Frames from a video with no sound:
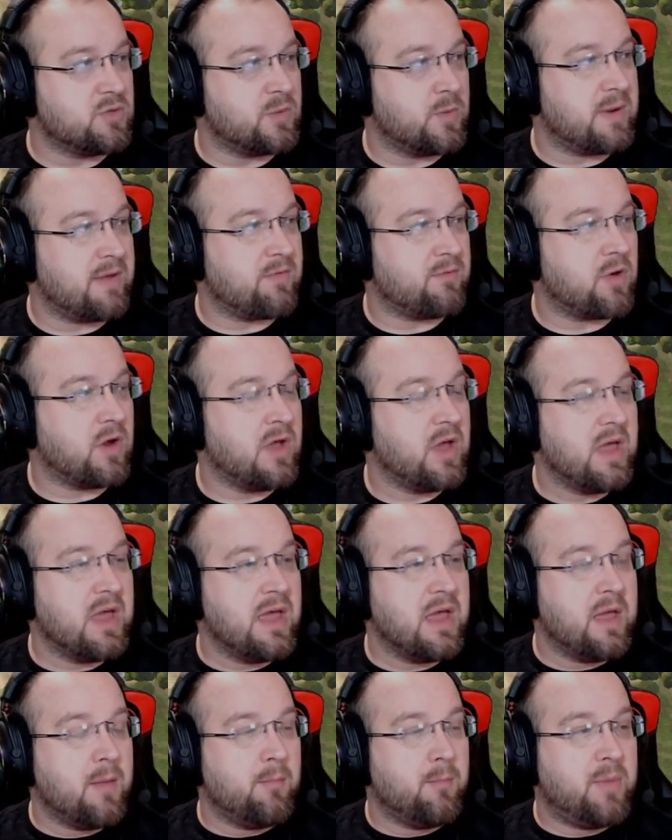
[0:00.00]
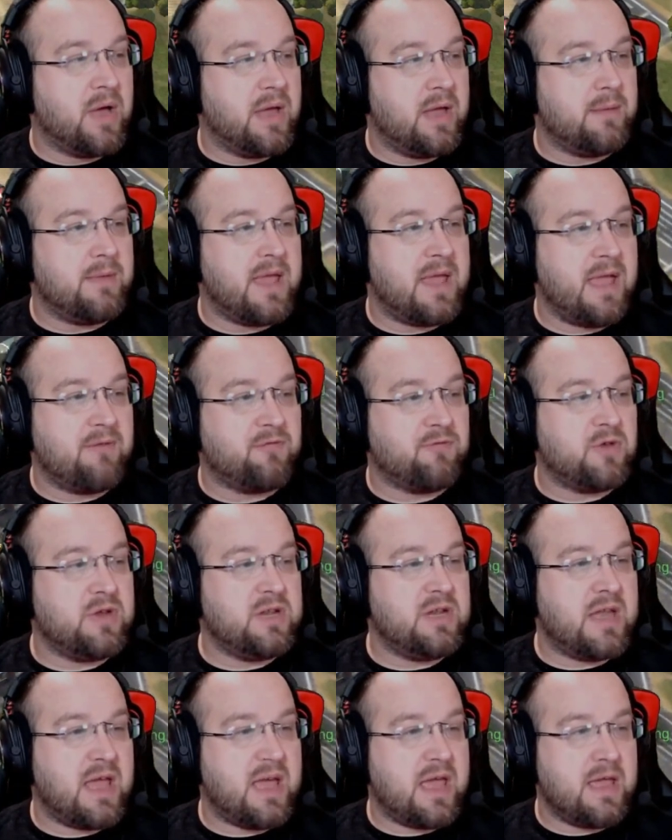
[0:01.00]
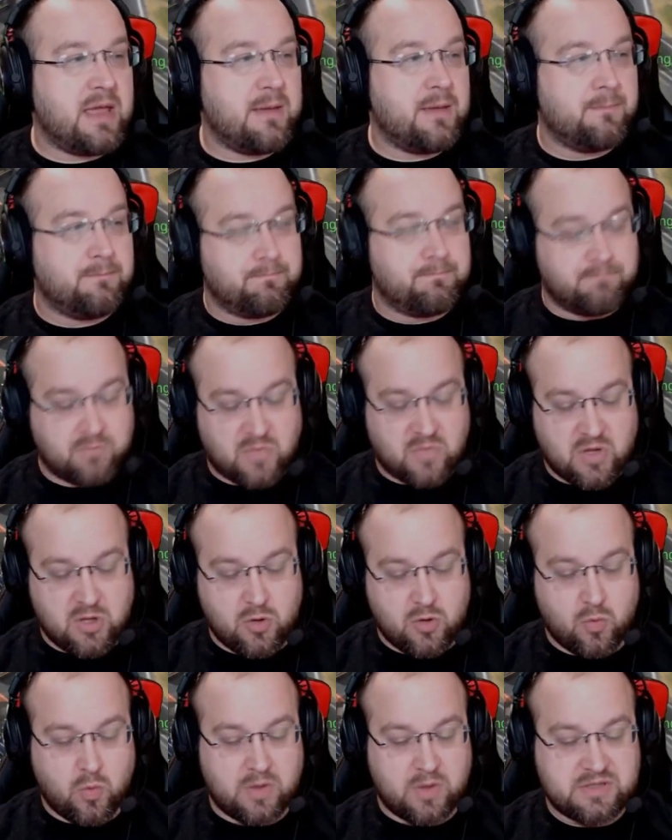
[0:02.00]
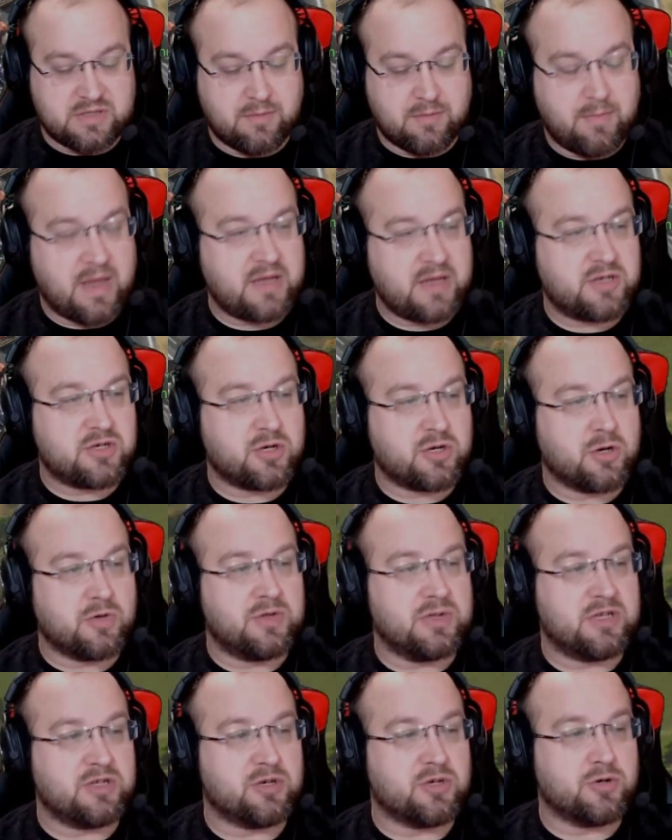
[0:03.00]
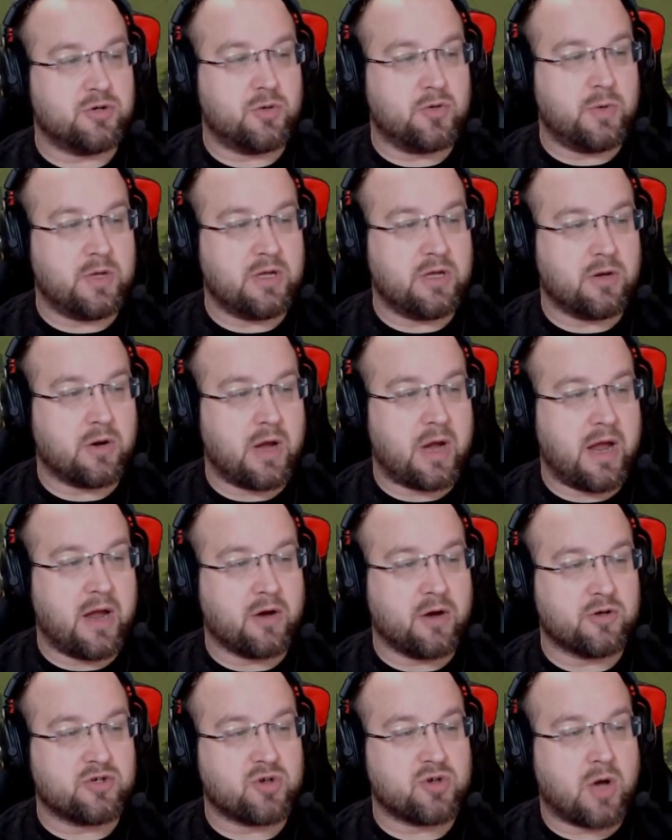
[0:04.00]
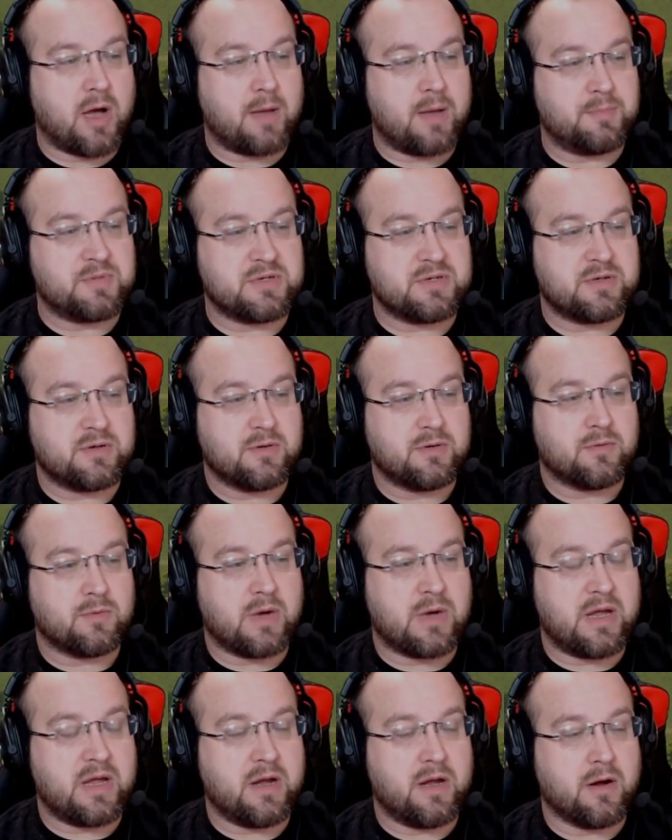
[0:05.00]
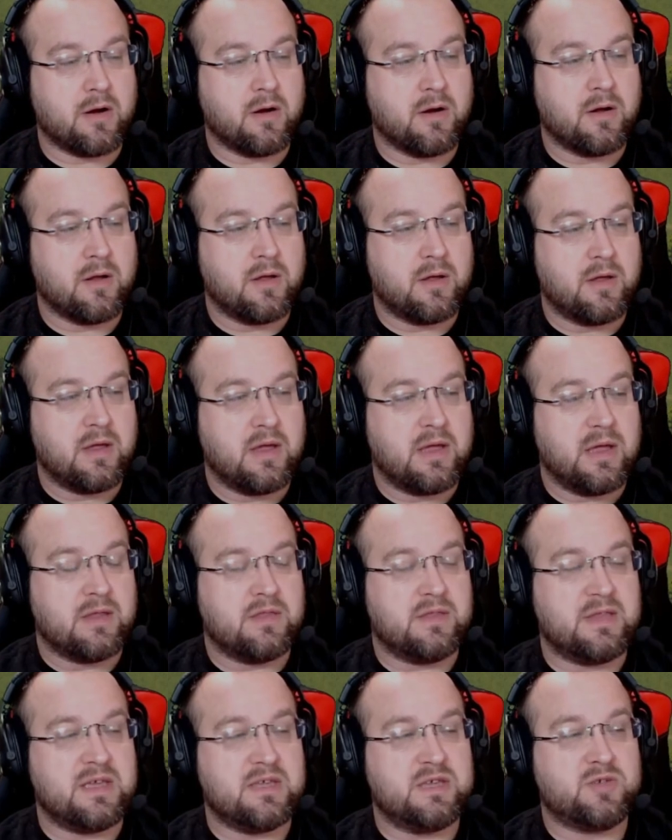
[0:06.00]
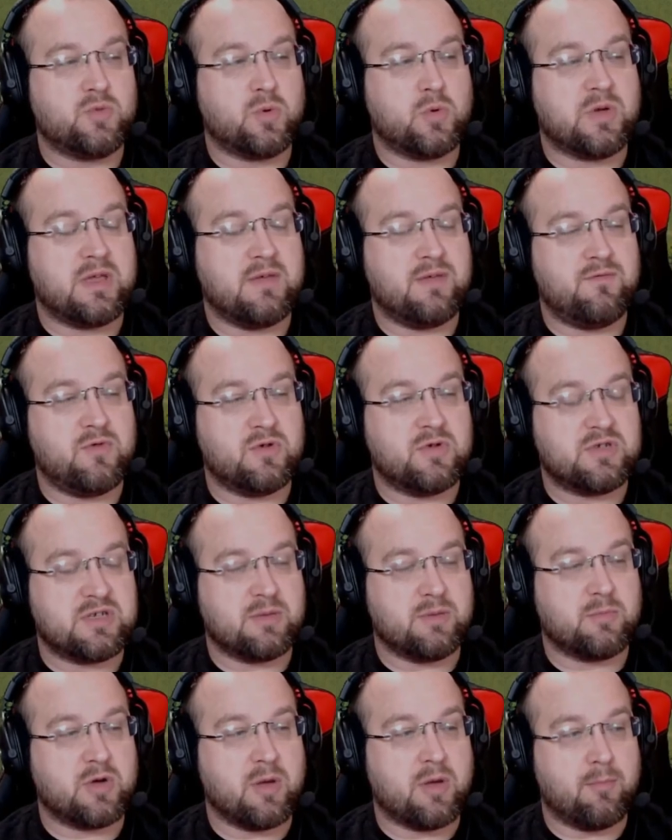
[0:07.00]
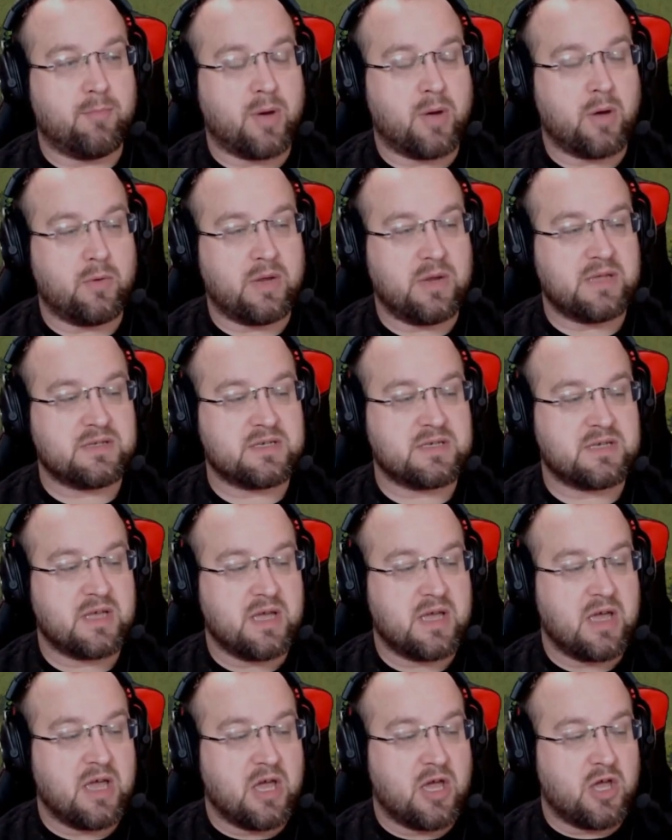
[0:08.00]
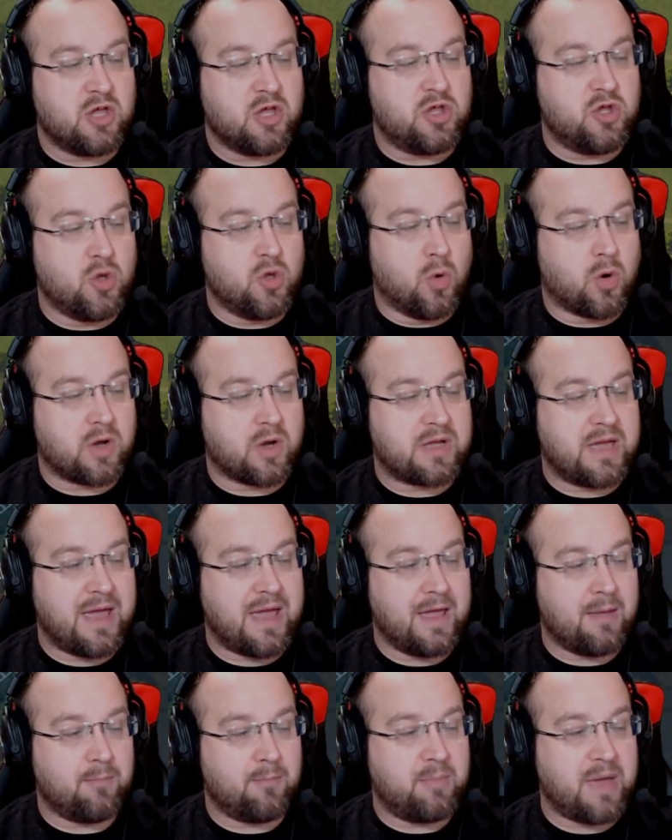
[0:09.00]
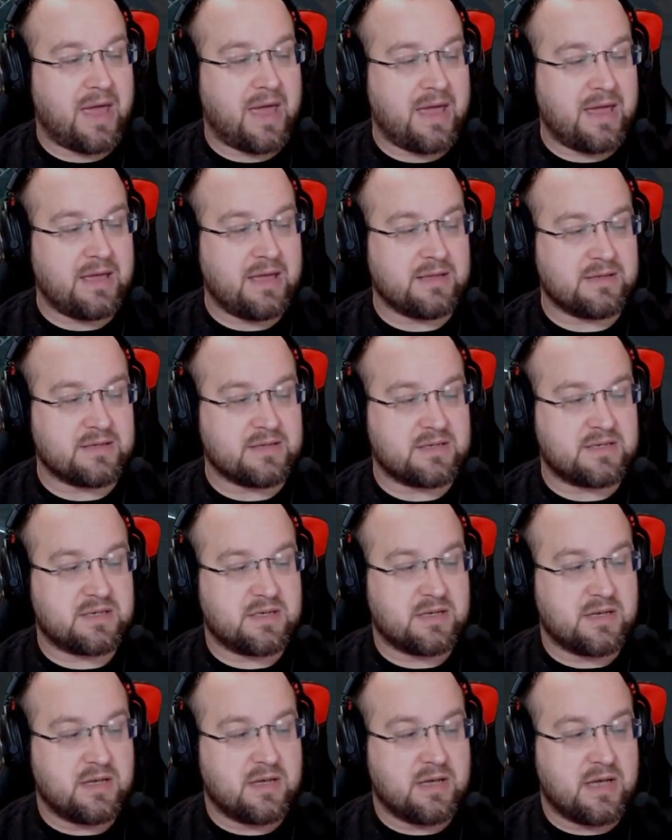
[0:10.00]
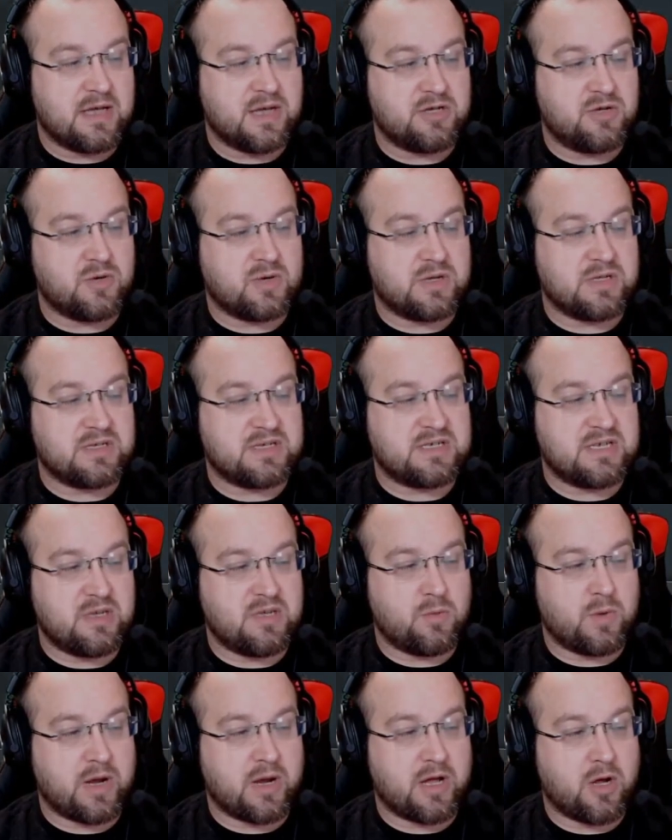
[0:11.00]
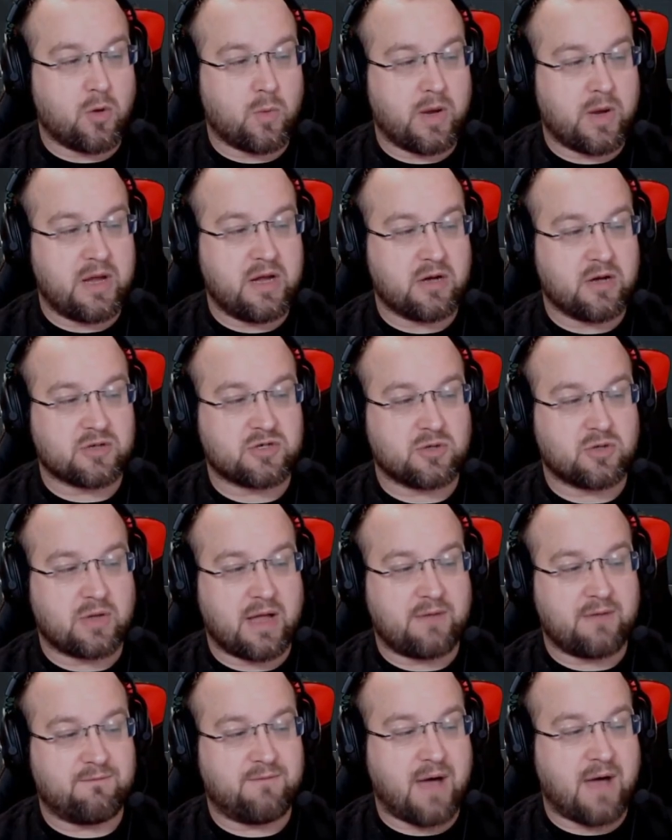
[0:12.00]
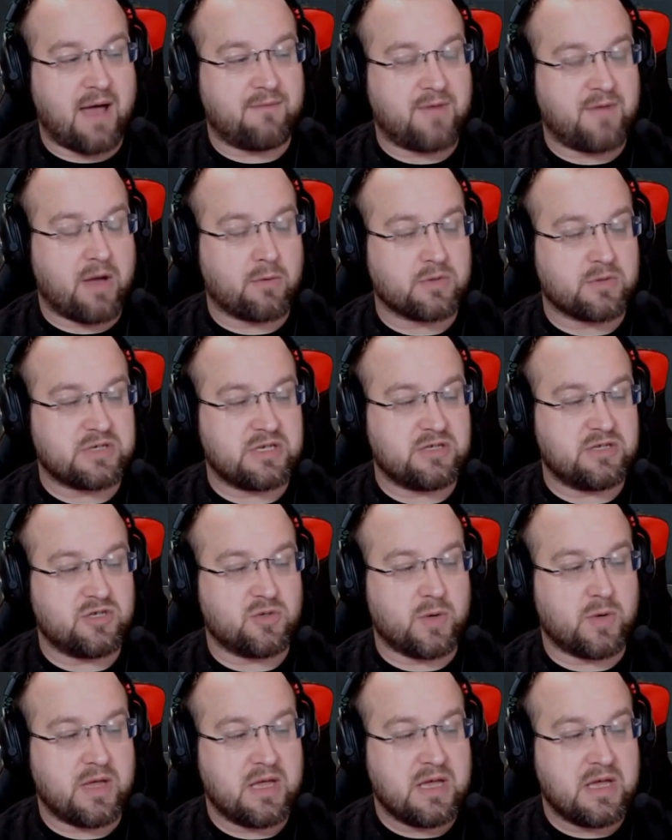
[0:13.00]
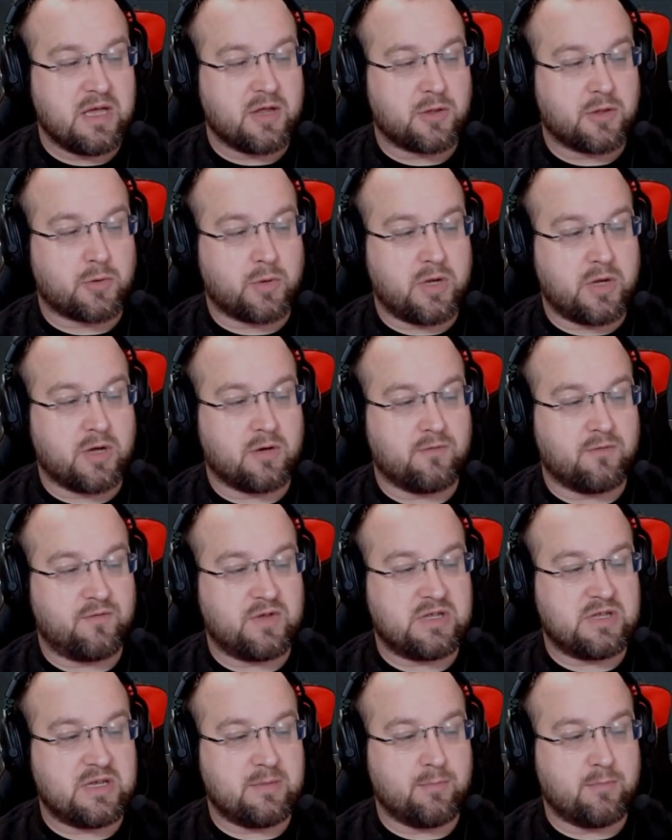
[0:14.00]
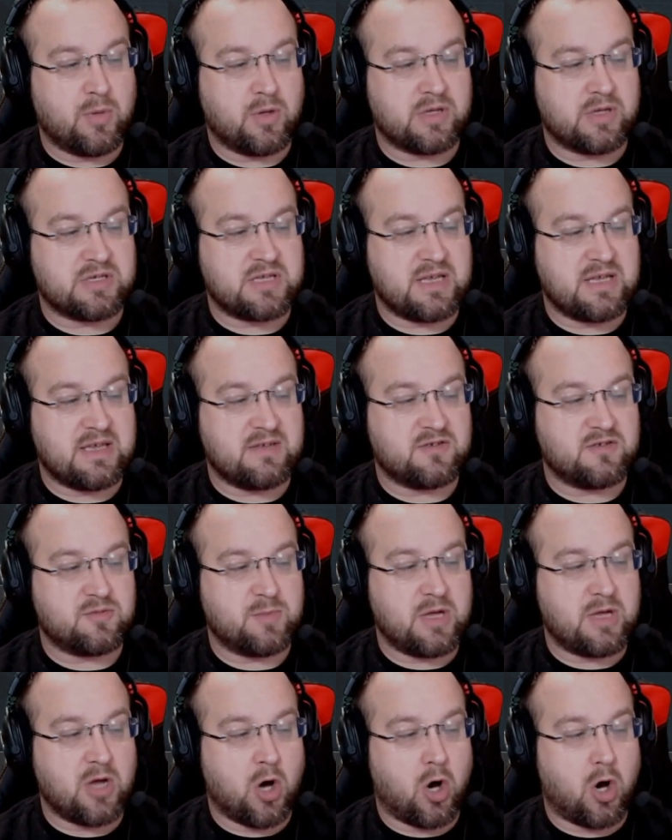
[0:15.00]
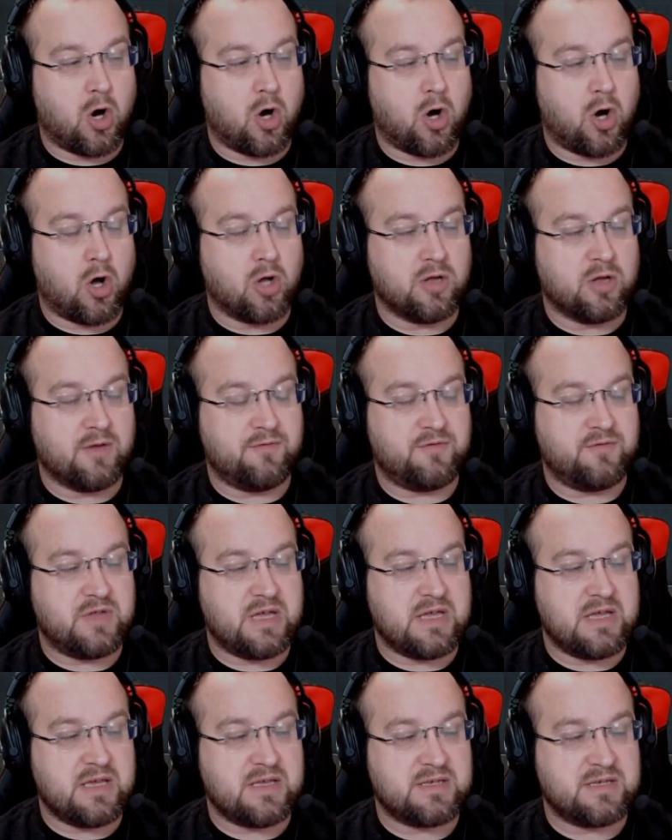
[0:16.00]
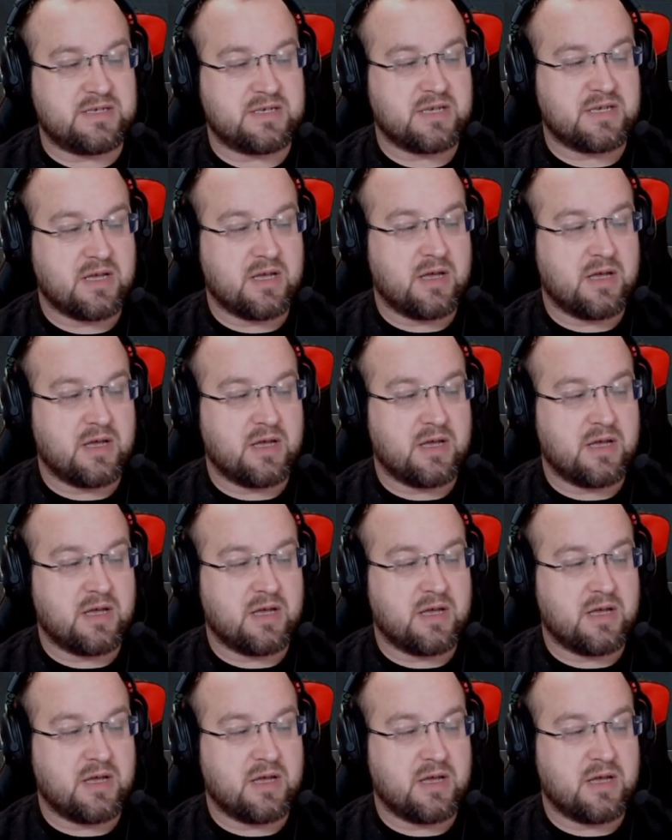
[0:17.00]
or whatever. But every day, you want to make sure that you're doing your airdrops right here. These will give you some components. Your campaigns, as you can see, when I go right here, so like 5 hours into it, 315 bullets, it gives me all of these